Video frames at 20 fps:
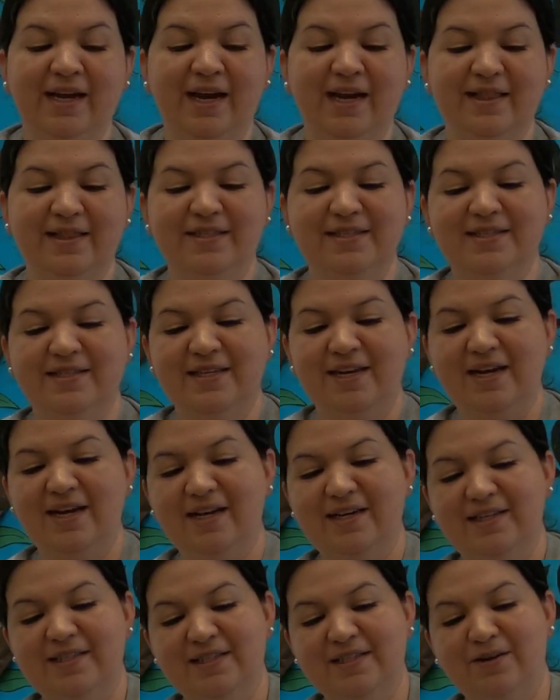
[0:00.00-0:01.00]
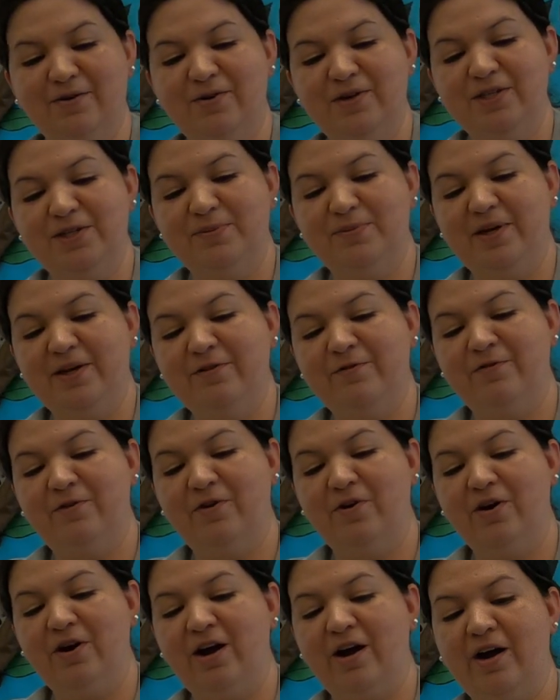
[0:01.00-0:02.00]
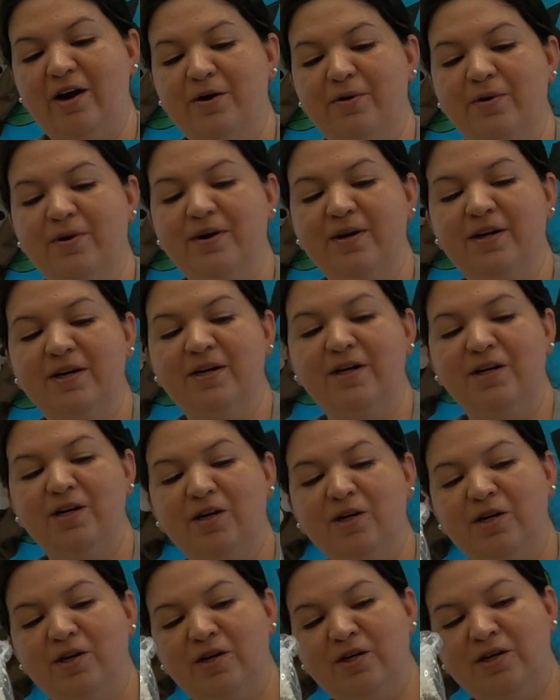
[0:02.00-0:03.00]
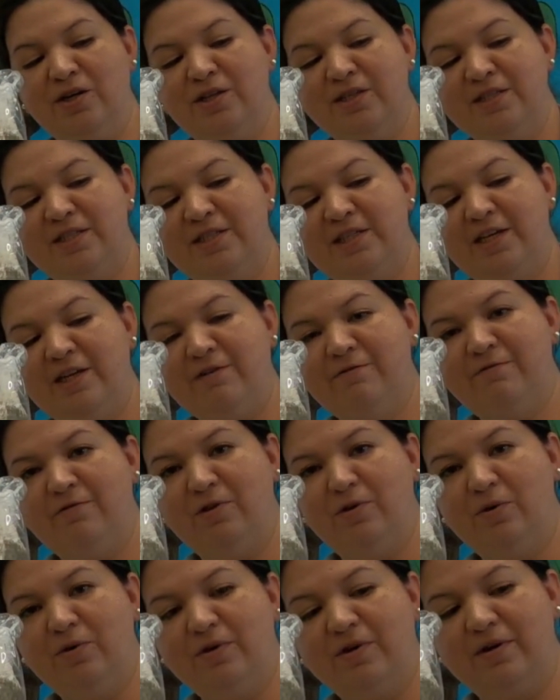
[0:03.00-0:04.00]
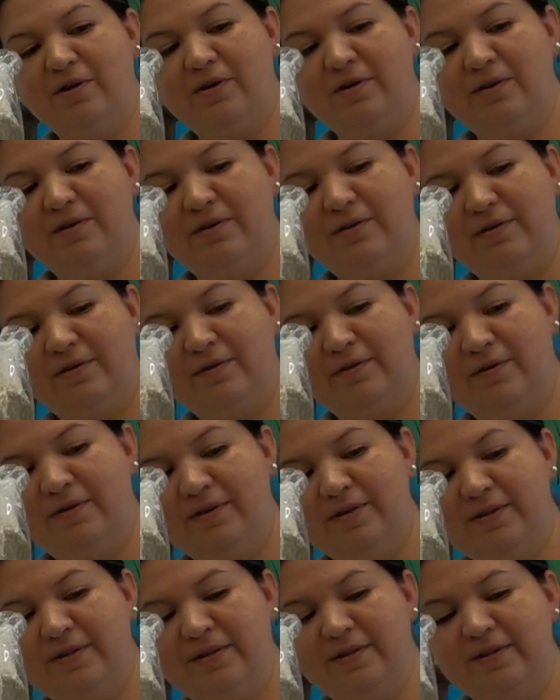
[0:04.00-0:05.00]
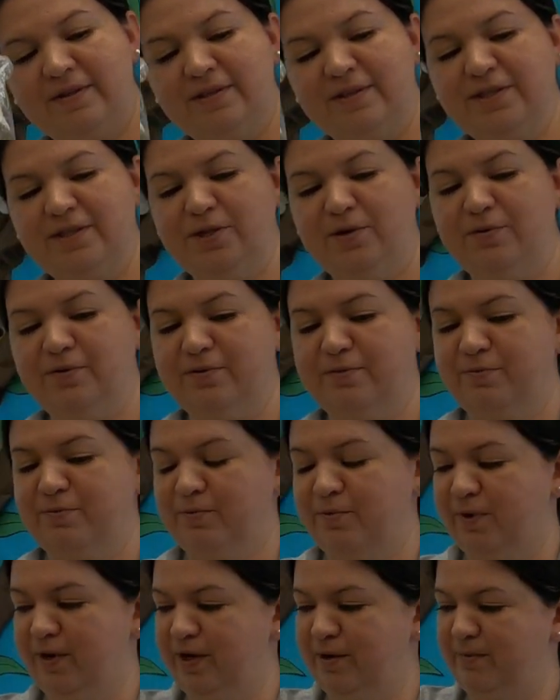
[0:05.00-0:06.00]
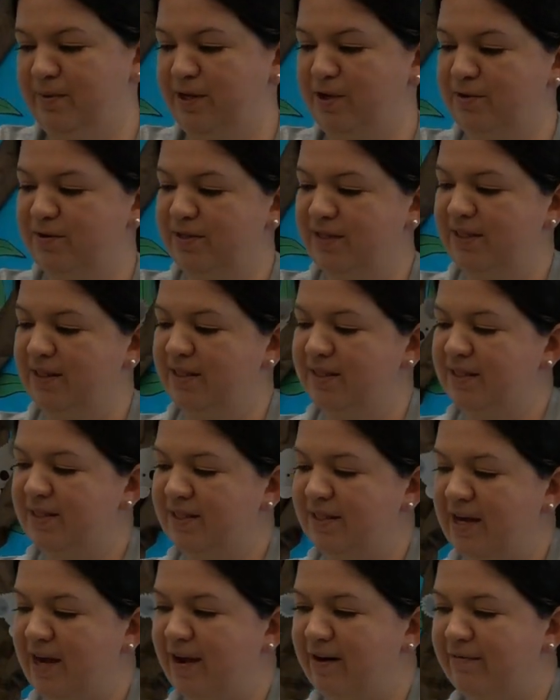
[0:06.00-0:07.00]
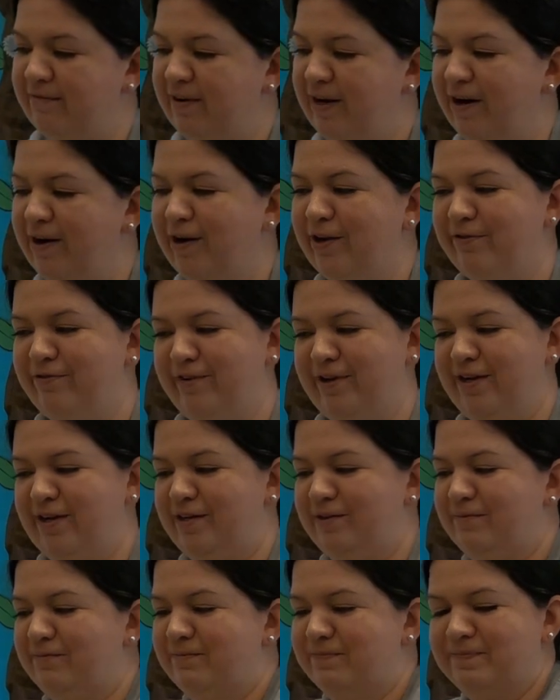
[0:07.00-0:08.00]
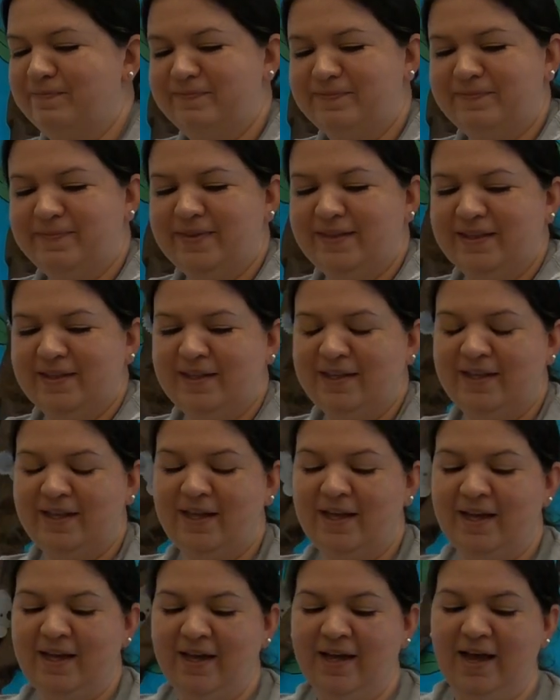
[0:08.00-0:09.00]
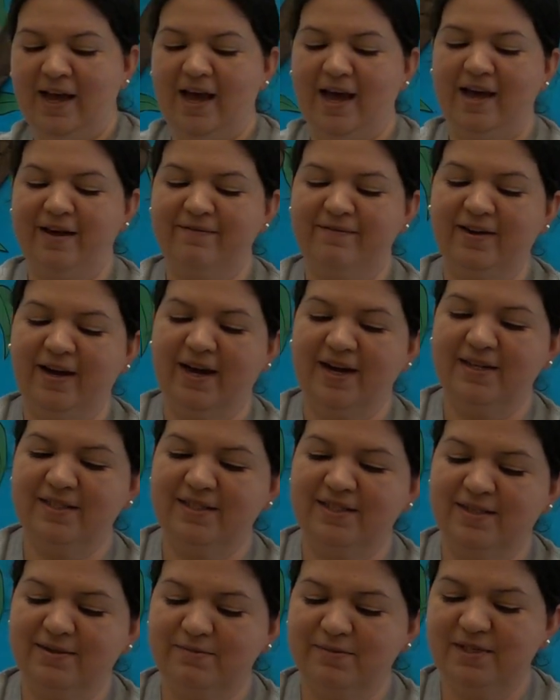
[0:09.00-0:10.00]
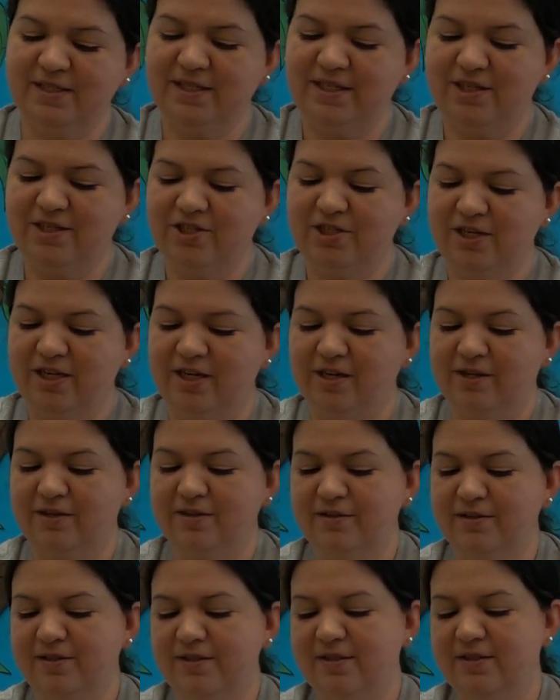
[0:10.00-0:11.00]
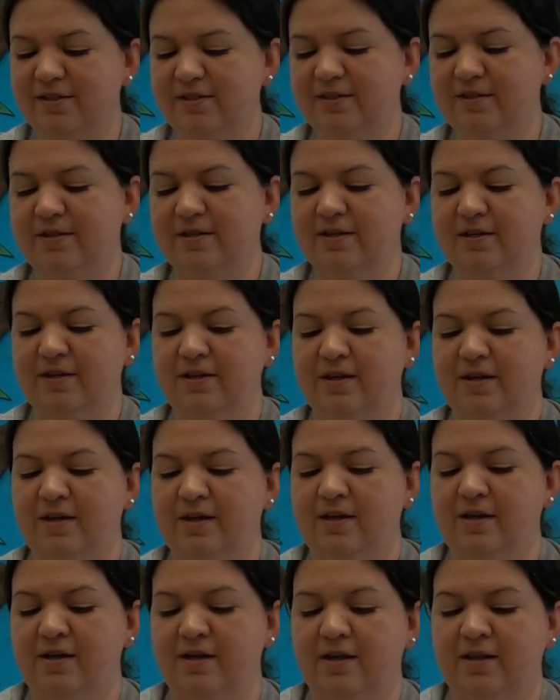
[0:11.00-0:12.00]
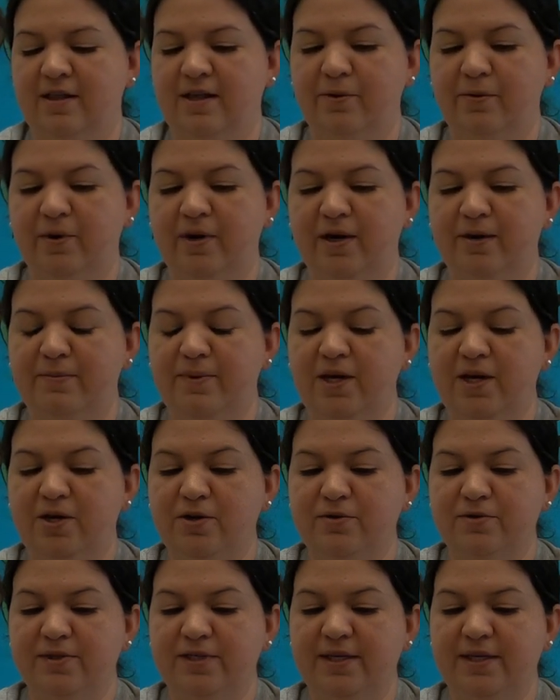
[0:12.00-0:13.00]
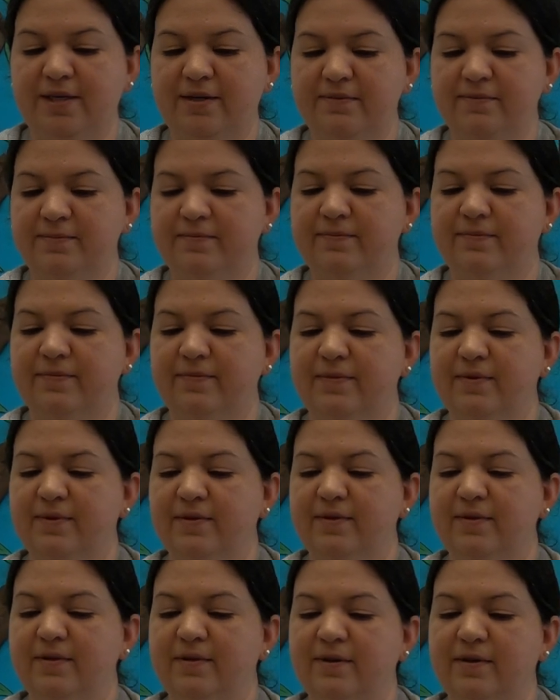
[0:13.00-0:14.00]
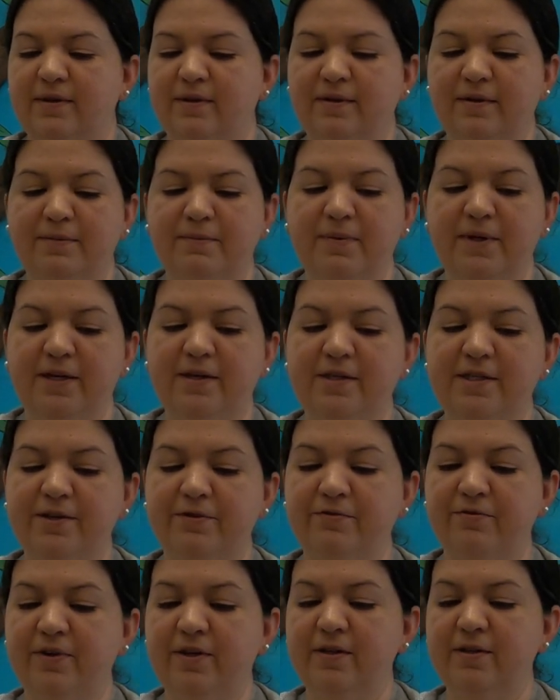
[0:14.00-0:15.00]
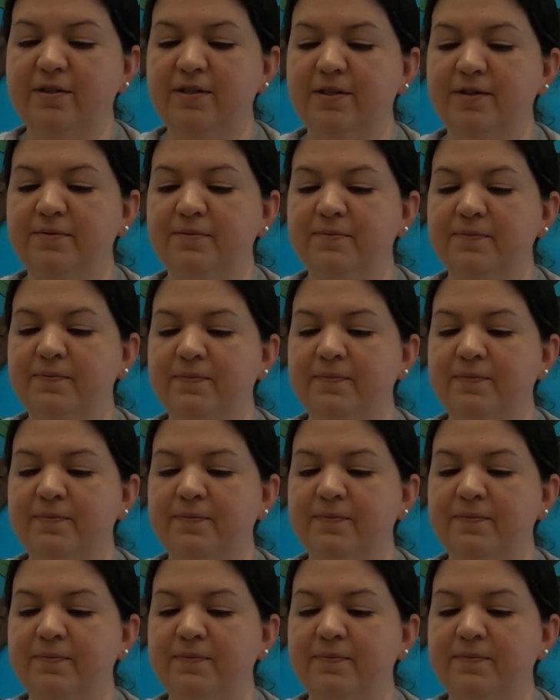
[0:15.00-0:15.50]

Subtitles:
and the sand is going to be for our sea floor. So we're going to be using this sand, very fun. I've got some seashells that we're going to be using, a bit different.